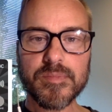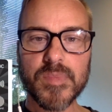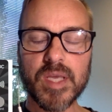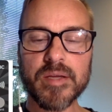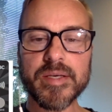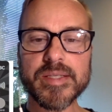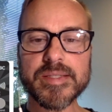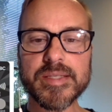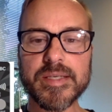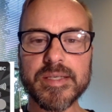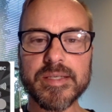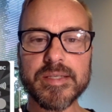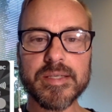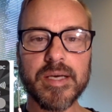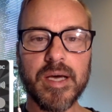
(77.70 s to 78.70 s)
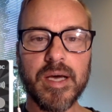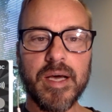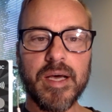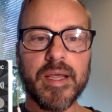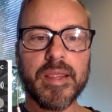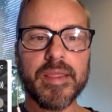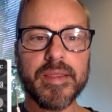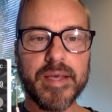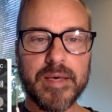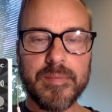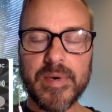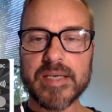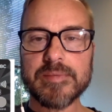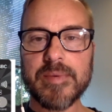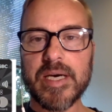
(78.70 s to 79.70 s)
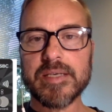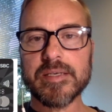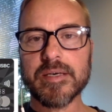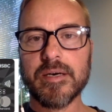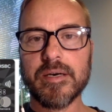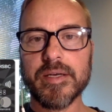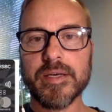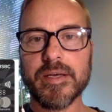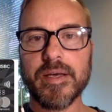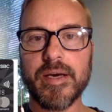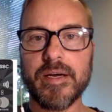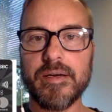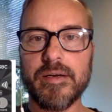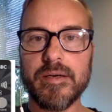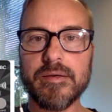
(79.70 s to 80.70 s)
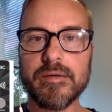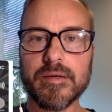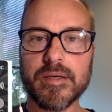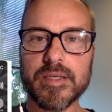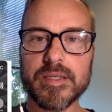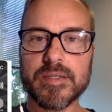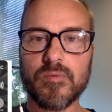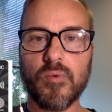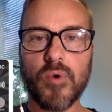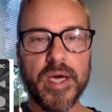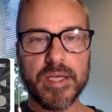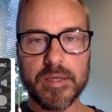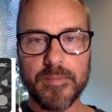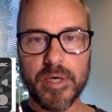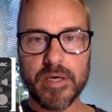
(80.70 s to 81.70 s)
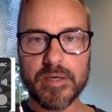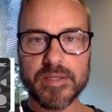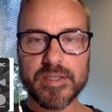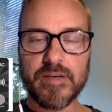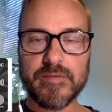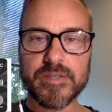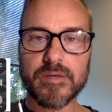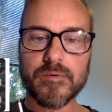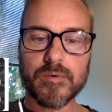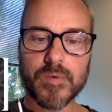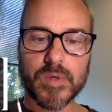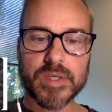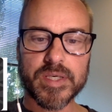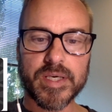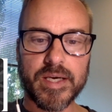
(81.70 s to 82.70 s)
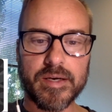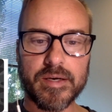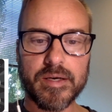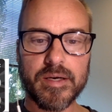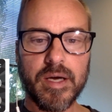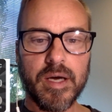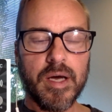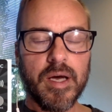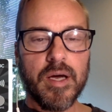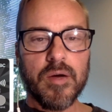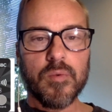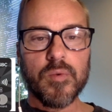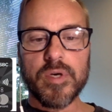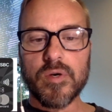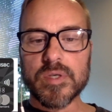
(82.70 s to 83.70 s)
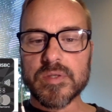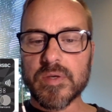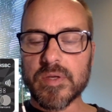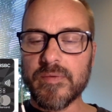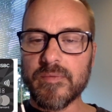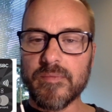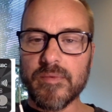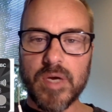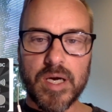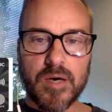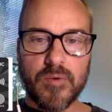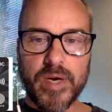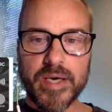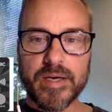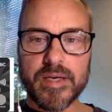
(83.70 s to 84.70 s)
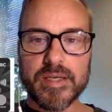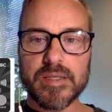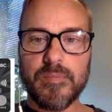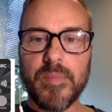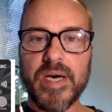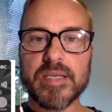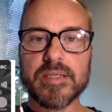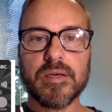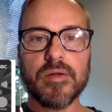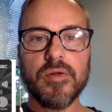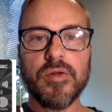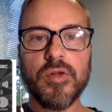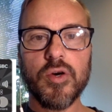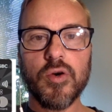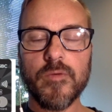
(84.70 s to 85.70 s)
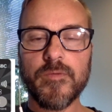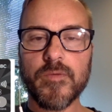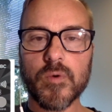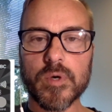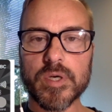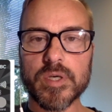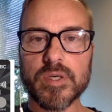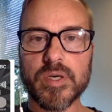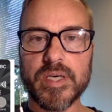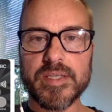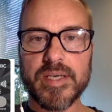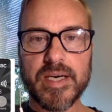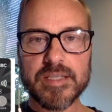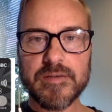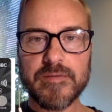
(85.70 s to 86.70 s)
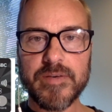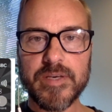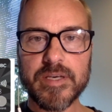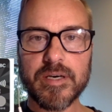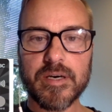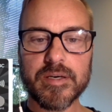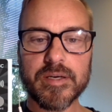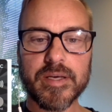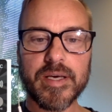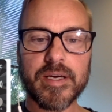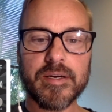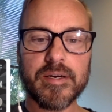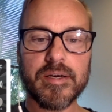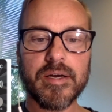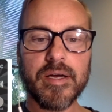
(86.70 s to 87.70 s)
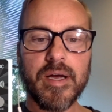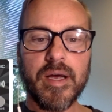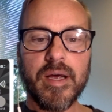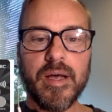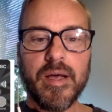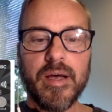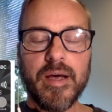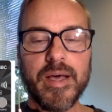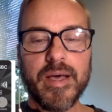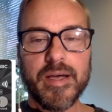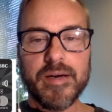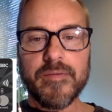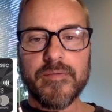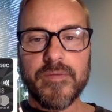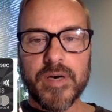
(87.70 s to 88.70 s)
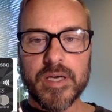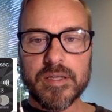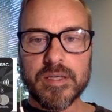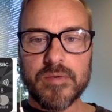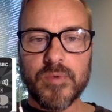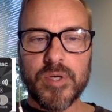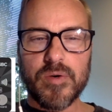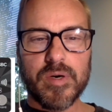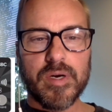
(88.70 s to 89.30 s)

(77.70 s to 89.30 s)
This is the best MasterCard in Canada, as ranked by ourselves here at Rewards Canada. We also rank it as the best no foreign transaction fee card in Canada. And finally, we